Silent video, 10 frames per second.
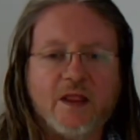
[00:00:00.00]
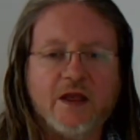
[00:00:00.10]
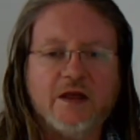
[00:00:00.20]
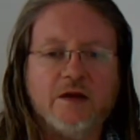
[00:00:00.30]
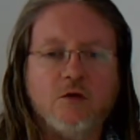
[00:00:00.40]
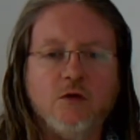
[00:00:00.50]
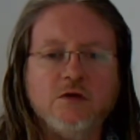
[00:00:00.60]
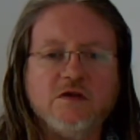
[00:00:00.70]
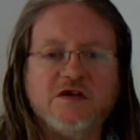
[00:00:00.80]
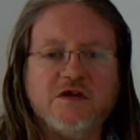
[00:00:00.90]
can
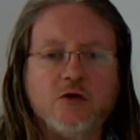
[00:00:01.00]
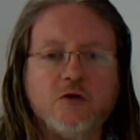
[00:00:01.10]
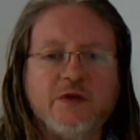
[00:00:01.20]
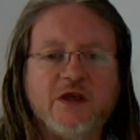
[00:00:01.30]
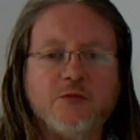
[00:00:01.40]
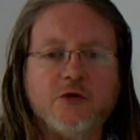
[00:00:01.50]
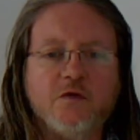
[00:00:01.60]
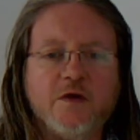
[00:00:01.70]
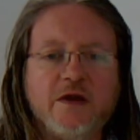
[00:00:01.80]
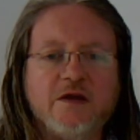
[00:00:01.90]
also be
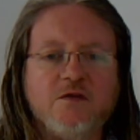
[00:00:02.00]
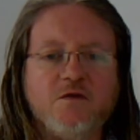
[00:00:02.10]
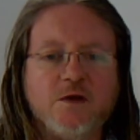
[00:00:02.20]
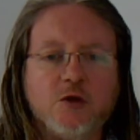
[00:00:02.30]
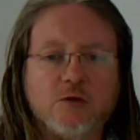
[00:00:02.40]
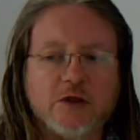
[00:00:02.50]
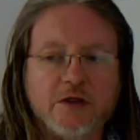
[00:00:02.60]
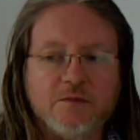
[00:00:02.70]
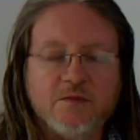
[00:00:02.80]
provided visually.